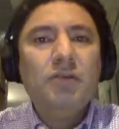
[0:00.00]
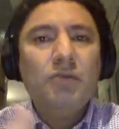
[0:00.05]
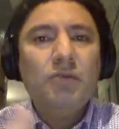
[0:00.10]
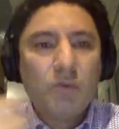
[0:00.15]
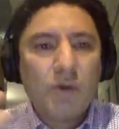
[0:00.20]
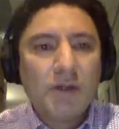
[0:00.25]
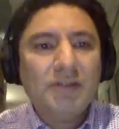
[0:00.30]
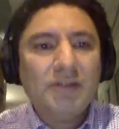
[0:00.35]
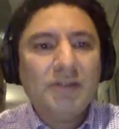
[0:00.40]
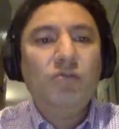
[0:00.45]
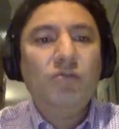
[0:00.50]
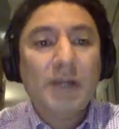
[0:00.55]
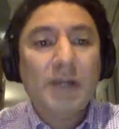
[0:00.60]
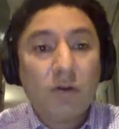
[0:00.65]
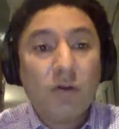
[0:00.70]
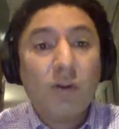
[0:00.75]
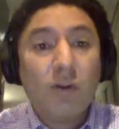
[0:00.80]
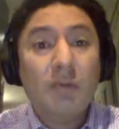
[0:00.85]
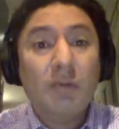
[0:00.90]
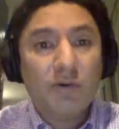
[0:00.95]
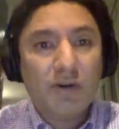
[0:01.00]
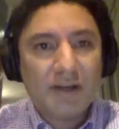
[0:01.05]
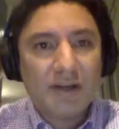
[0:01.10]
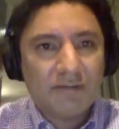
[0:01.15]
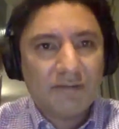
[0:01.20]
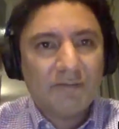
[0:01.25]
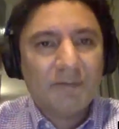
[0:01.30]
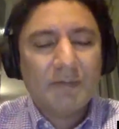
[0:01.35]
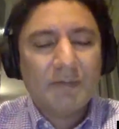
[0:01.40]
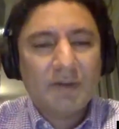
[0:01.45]
We want it to be a
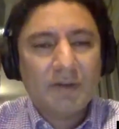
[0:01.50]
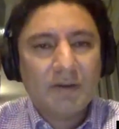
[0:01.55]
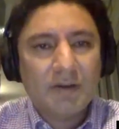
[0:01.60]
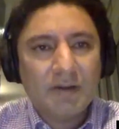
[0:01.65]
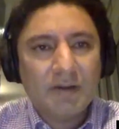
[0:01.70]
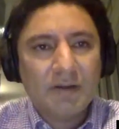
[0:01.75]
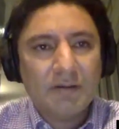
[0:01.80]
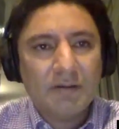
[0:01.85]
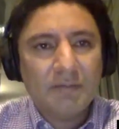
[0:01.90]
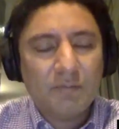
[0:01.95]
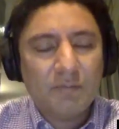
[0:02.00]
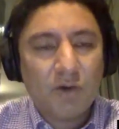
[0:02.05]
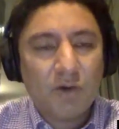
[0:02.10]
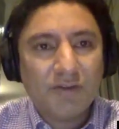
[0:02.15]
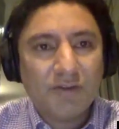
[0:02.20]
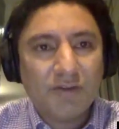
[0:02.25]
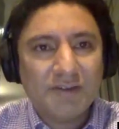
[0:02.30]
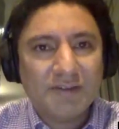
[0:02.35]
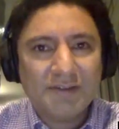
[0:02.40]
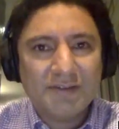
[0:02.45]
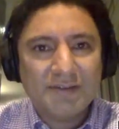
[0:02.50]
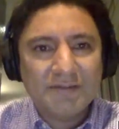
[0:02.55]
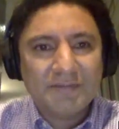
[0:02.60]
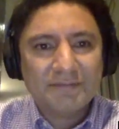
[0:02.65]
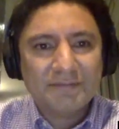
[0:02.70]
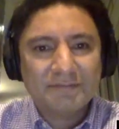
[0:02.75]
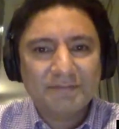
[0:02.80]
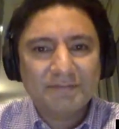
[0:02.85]
collaborative process.